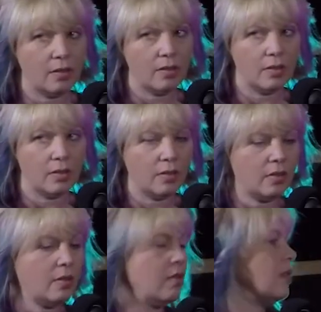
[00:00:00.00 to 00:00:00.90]

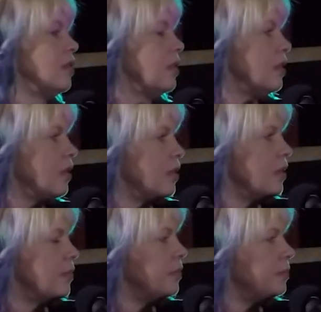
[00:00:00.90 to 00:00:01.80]

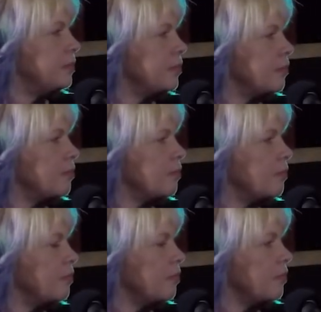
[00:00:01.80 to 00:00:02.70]

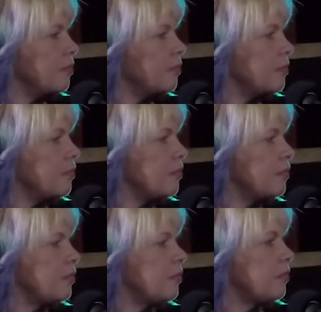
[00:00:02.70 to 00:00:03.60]

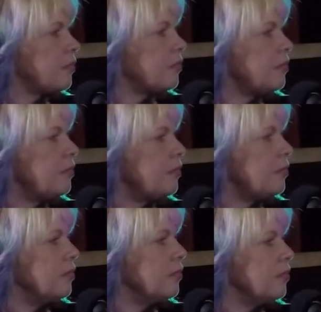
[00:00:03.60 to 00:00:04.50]

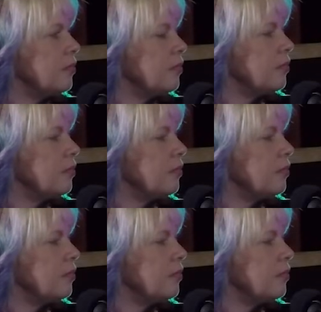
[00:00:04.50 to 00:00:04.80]
The person shown says nothing.